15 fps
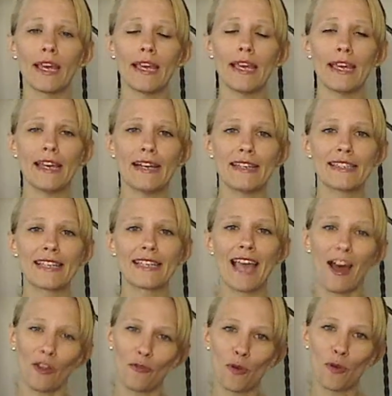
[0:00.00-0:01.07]
and
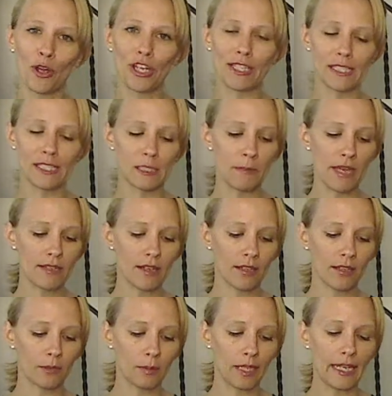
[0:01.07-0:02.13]
California to spend
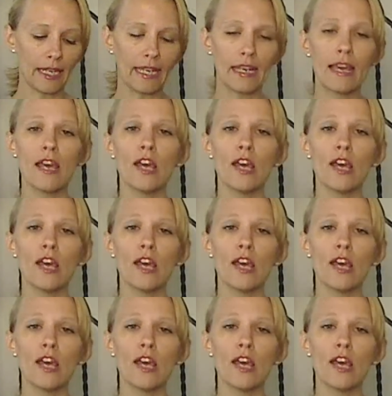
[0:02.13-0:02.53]
on a plane.